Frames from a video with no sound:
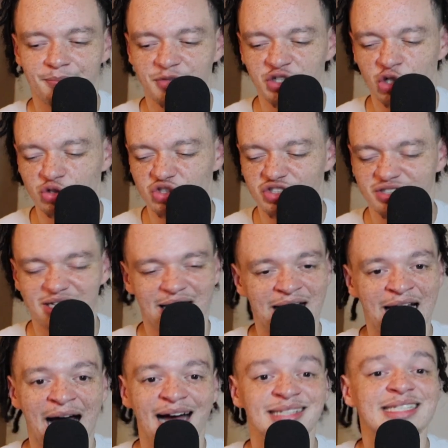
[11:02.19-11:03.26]
just
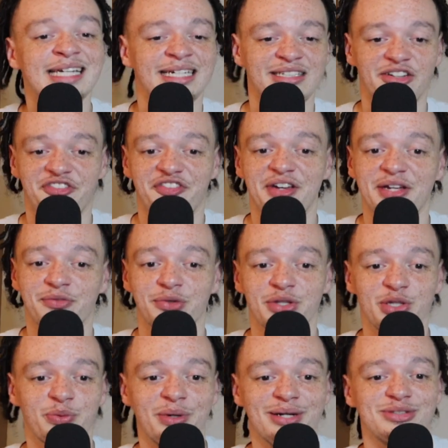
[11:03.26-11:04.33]
guys that can defend really
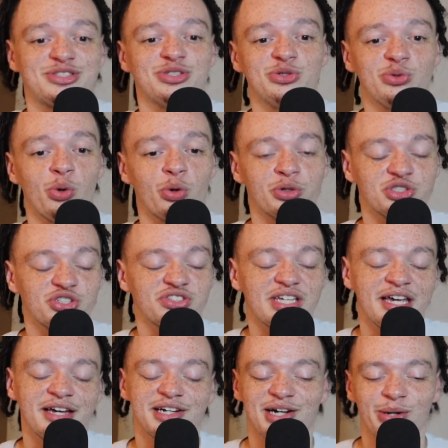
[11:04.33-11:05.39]
well too, or just a
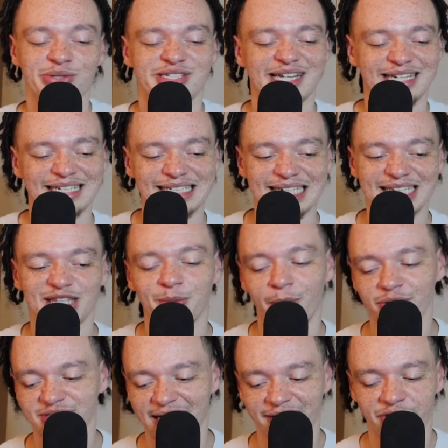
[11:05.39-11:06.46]
head coach that can get the
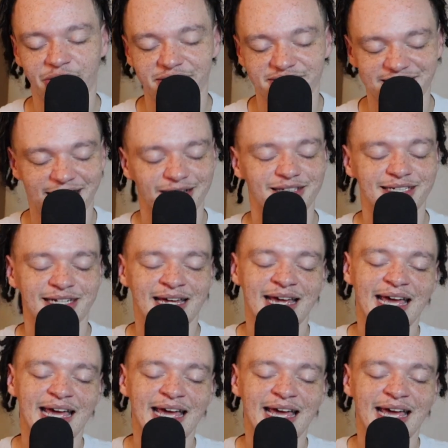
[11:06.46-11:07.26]
most out of their talent.